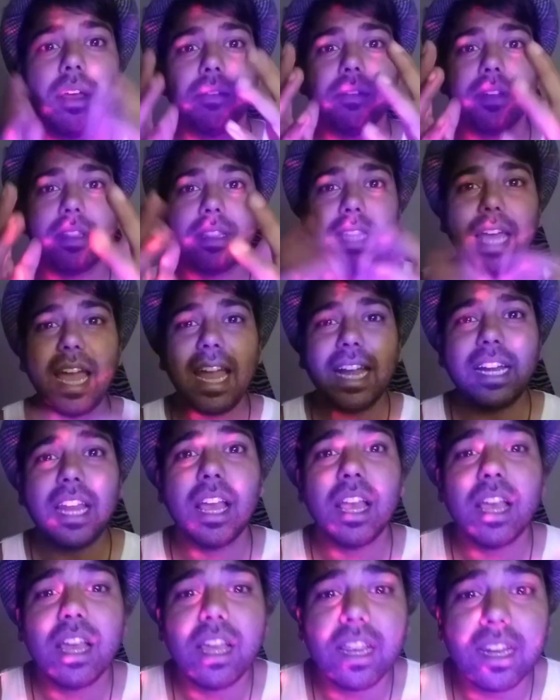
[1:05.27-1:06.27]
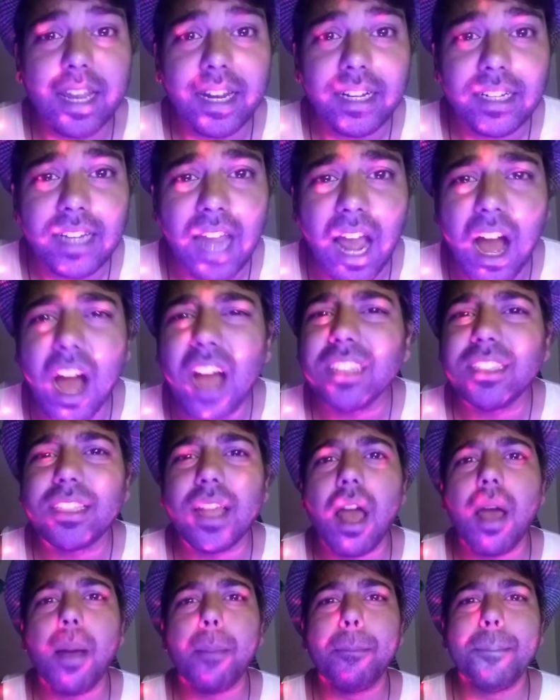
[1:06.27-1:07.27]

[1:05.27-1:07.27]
With that, let us